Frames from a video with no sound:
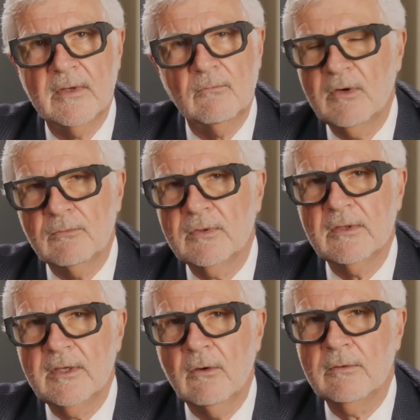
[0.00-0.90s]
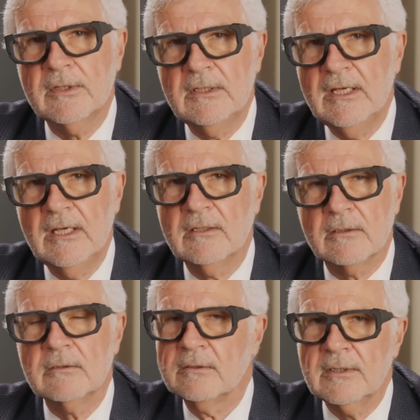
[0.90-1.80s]
And we really only
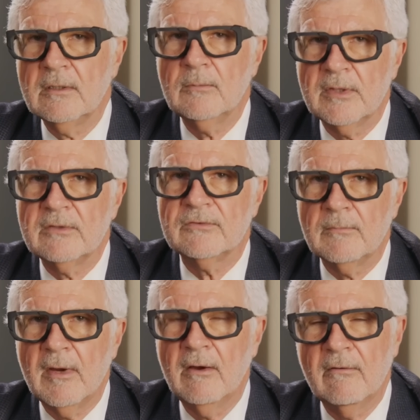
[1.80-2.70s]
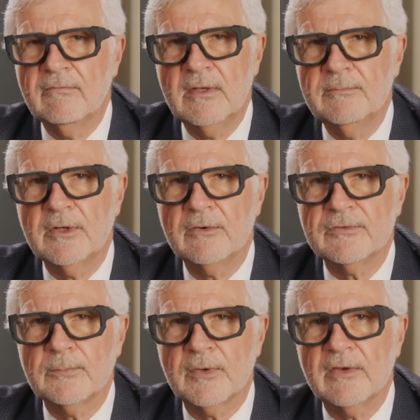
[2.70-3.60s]
needed little bits of
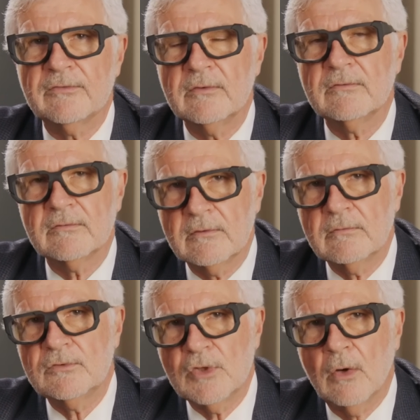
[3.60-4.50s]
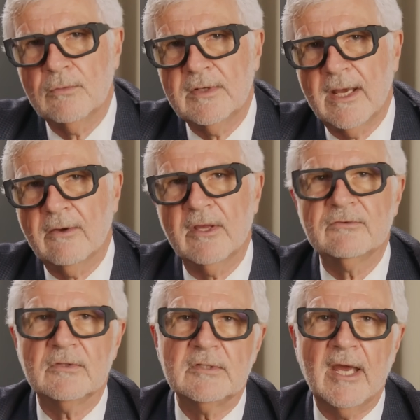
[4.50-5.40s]
immunosuppressants to tone down
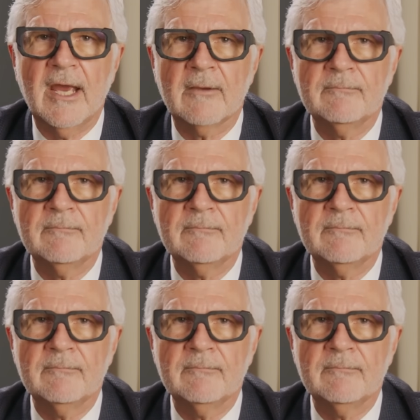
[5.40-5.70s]
its attack.